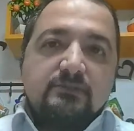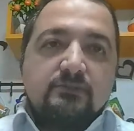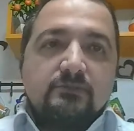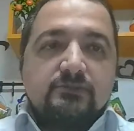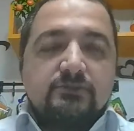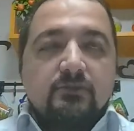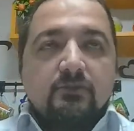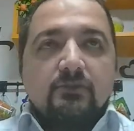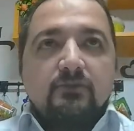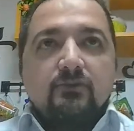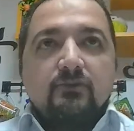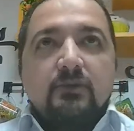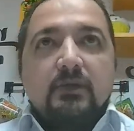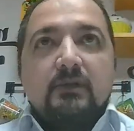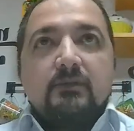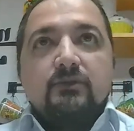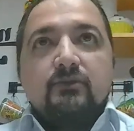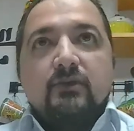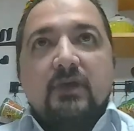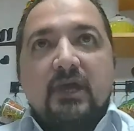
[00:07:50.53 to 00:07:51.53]
So
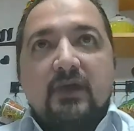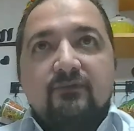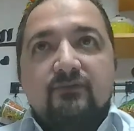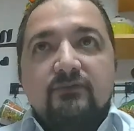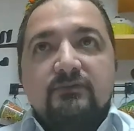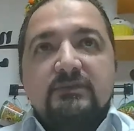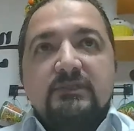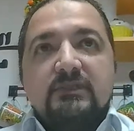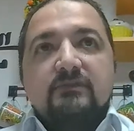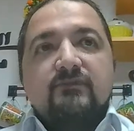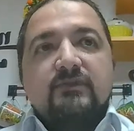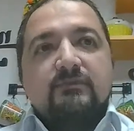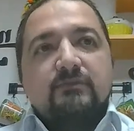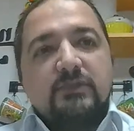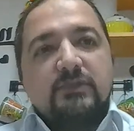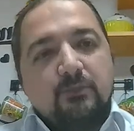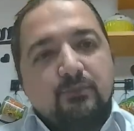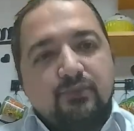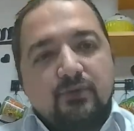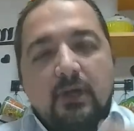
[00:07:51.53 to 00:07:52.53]
you have to deal with
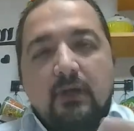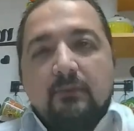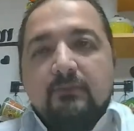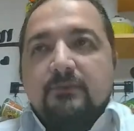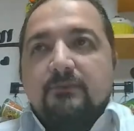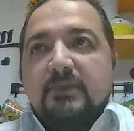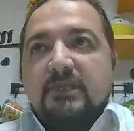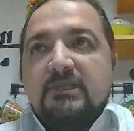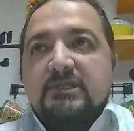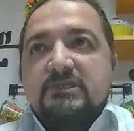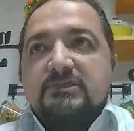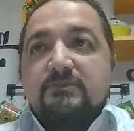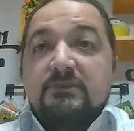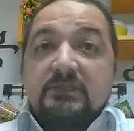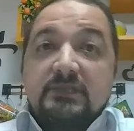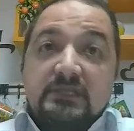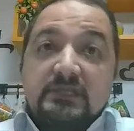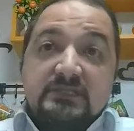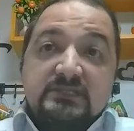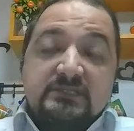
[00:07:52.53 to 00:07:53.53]
the problem
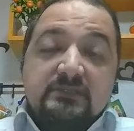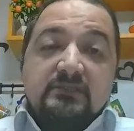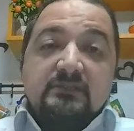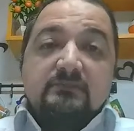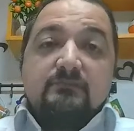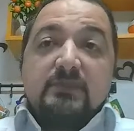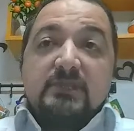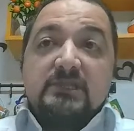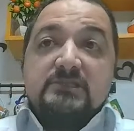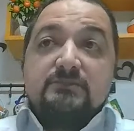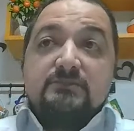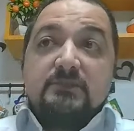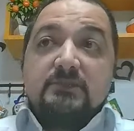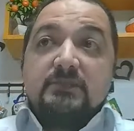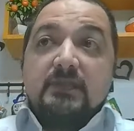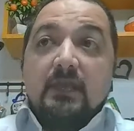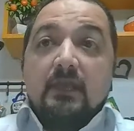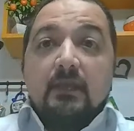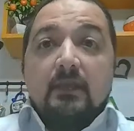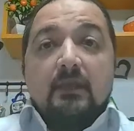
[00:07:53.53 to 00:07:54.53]
management, incident management,